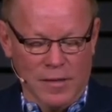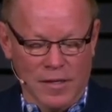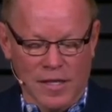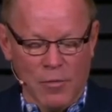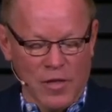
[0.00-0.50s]

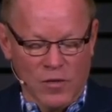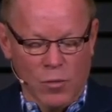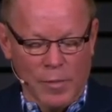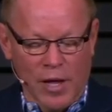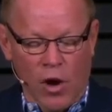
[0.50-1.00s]
And some of this
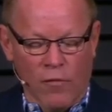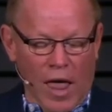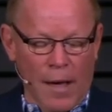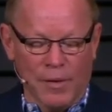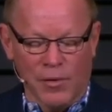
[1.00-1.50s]
will be
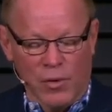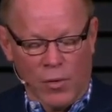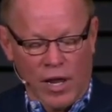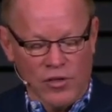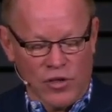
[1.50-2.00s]
overlapping with
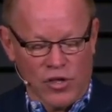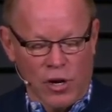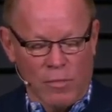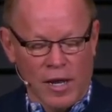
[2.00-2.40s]
what I just shared,